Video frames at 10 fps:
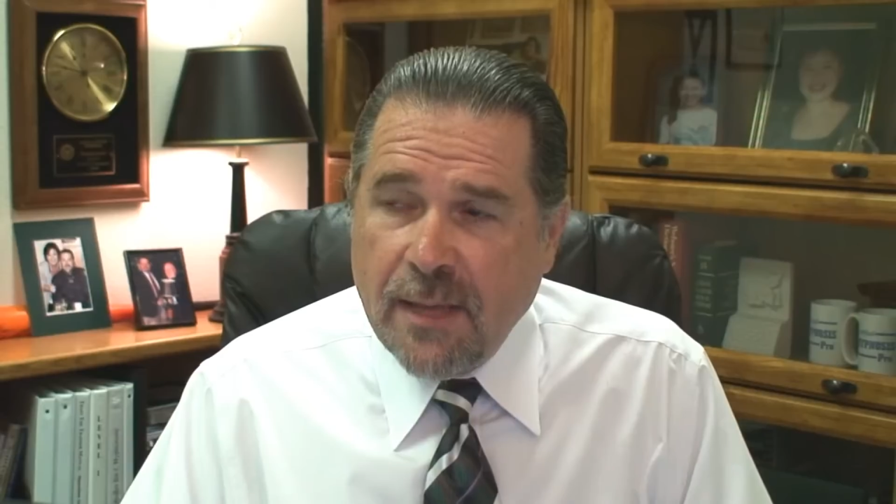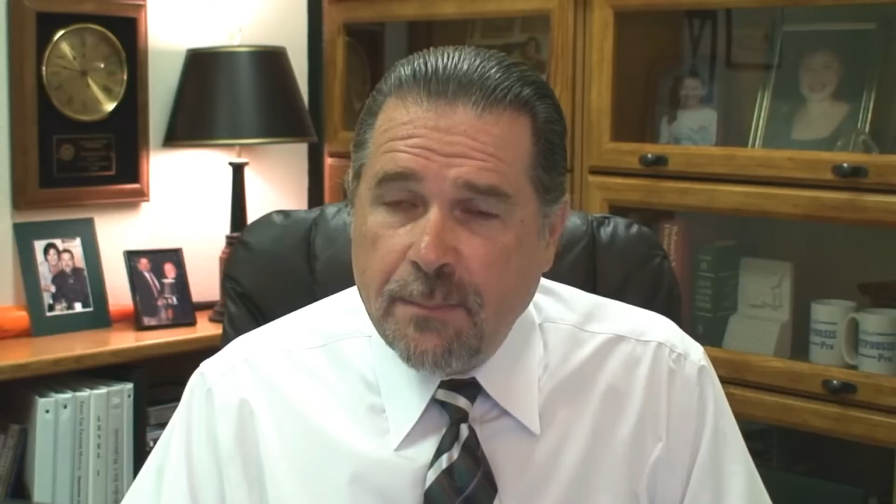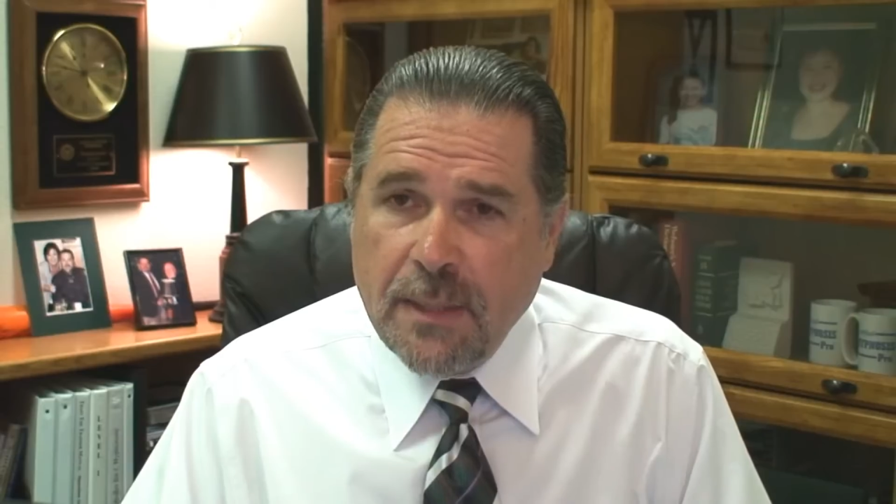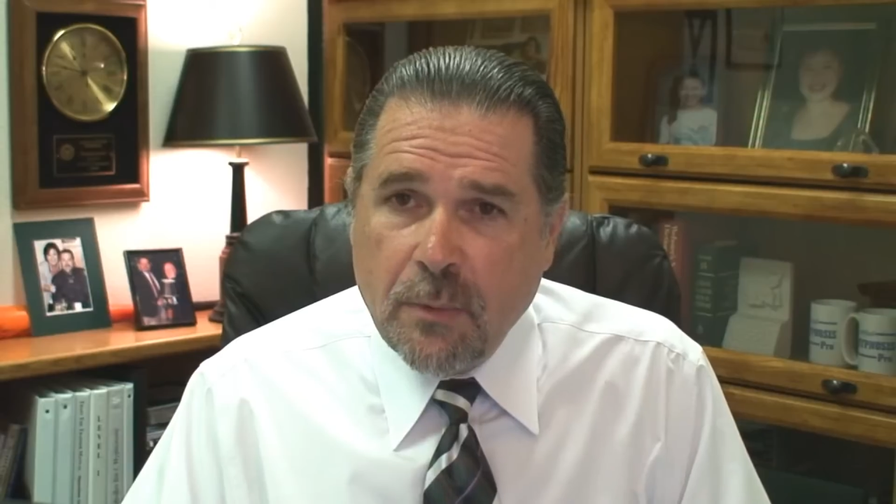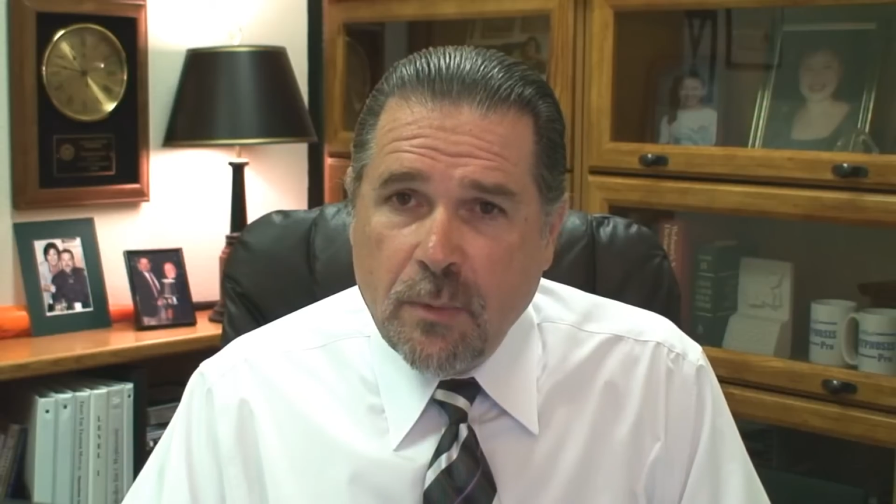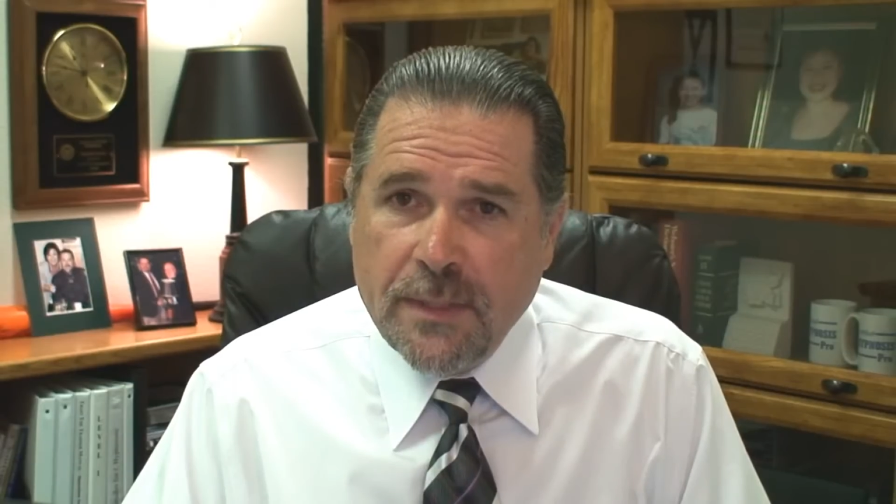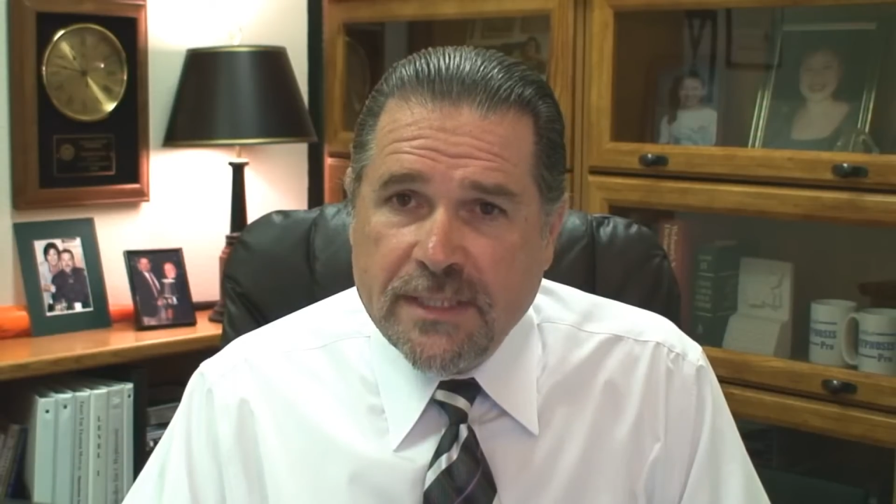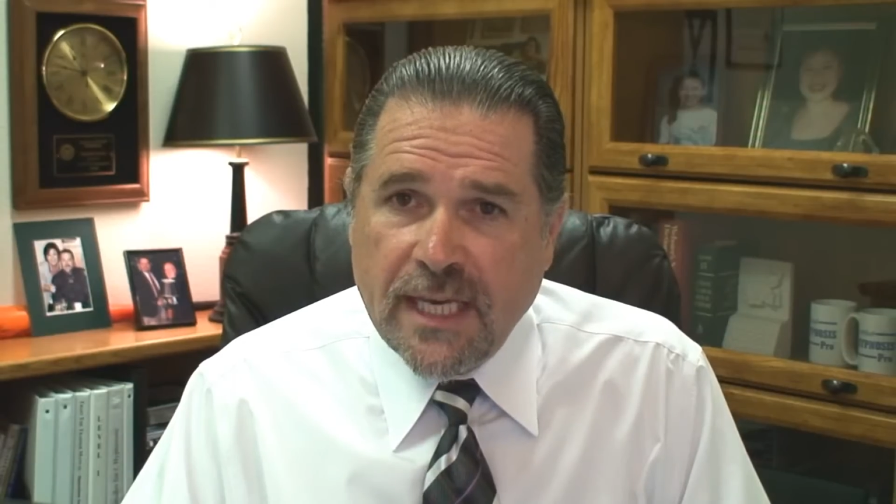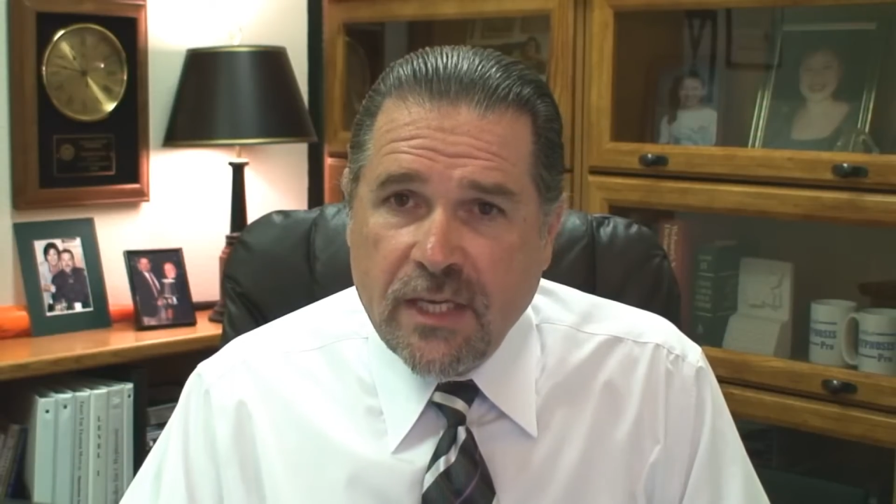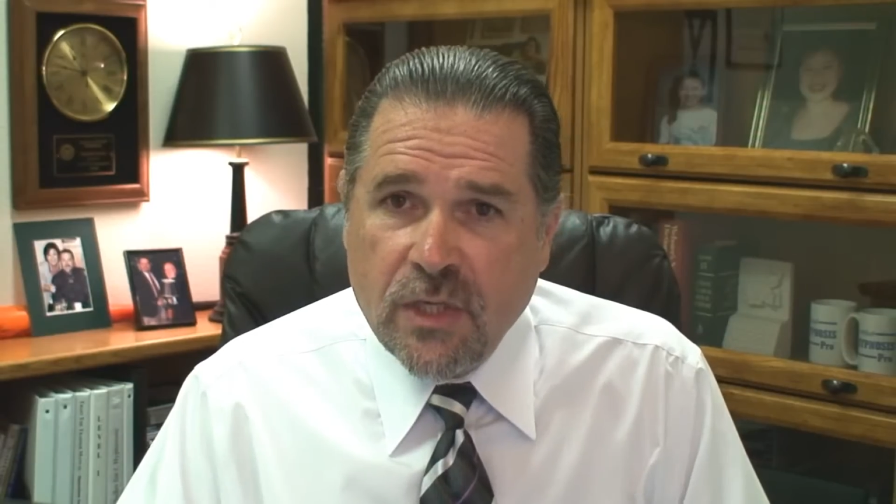and people will be
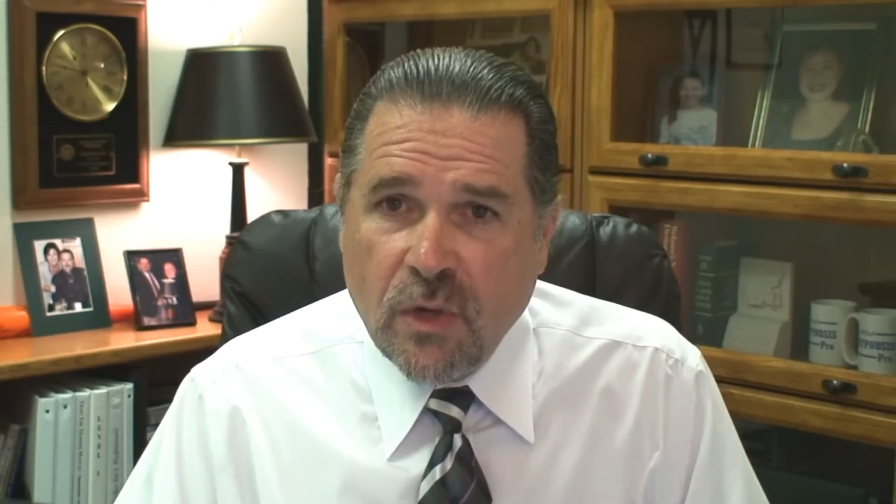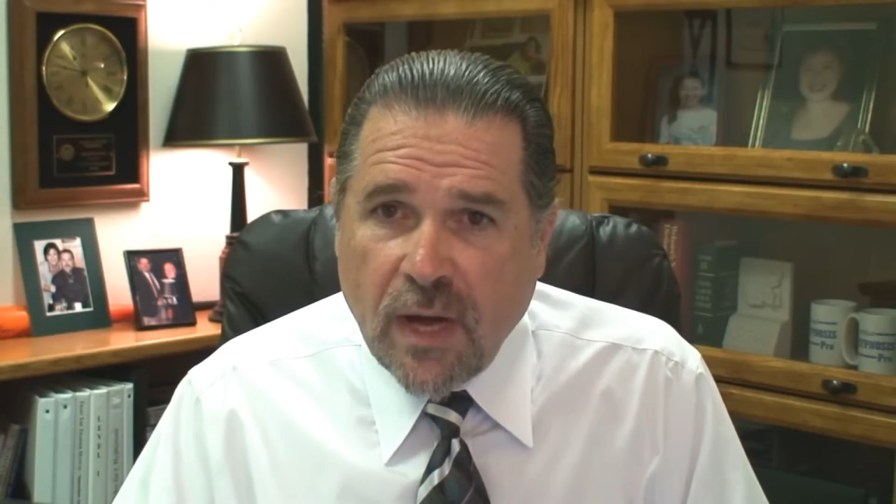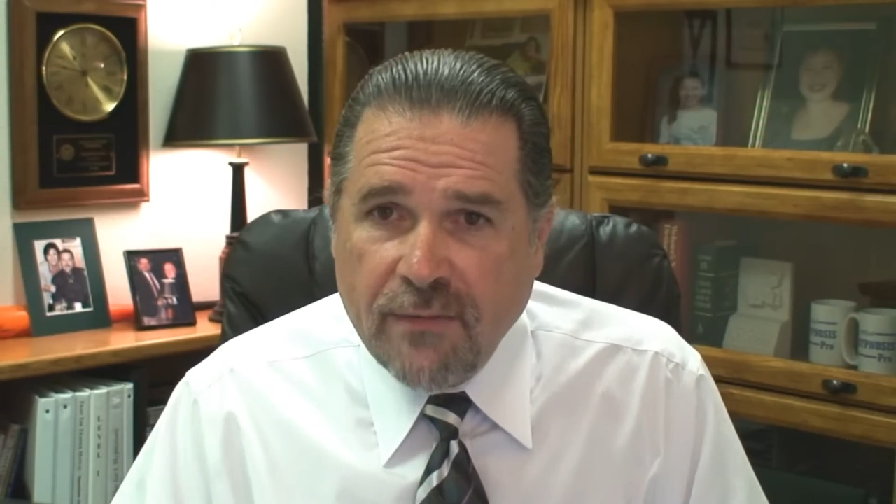saying, you know,